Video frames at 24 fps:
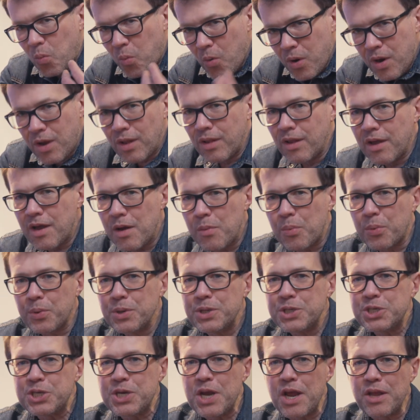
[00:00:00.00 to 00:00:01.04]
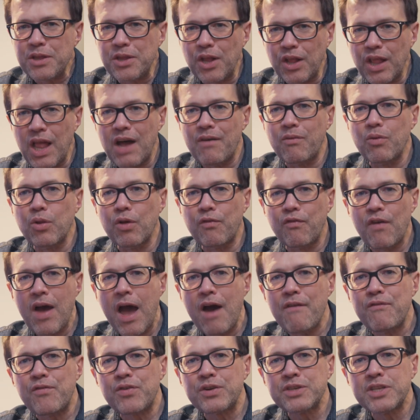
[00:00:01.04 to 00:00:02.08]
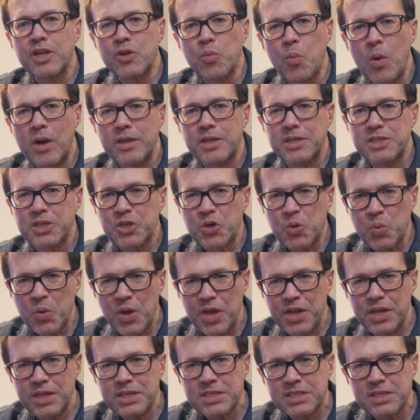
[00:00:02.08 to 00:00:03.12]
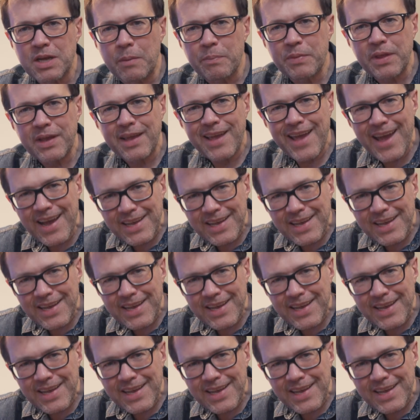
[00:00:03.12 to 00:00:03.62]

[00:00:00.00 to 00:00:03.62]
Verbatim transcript: really appreciate the level of effort that went into creating something